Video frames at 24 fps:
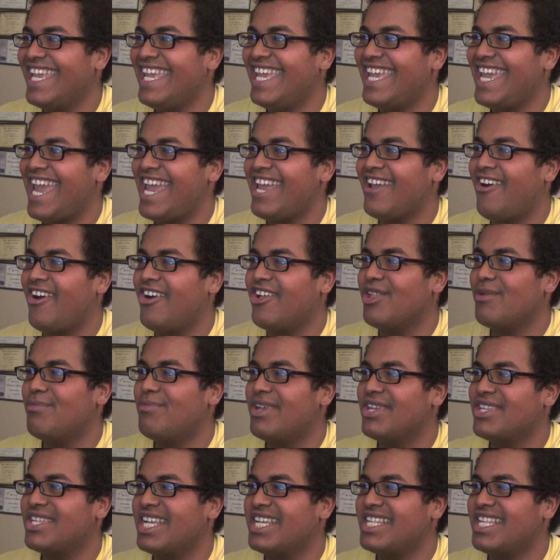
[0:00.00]
ate all the
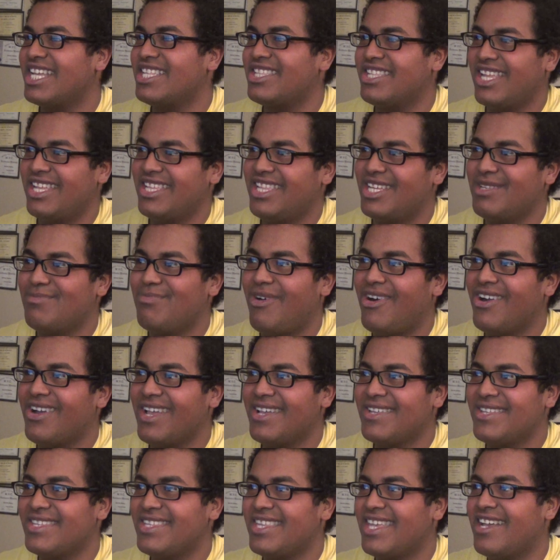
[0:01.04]
biscuits. That's
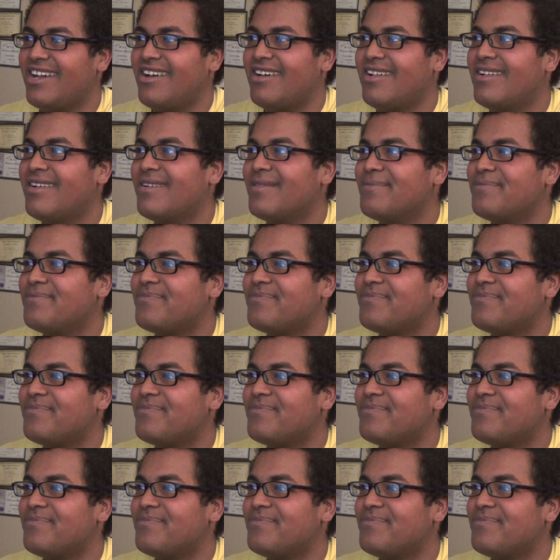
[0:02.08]
bogus as hell.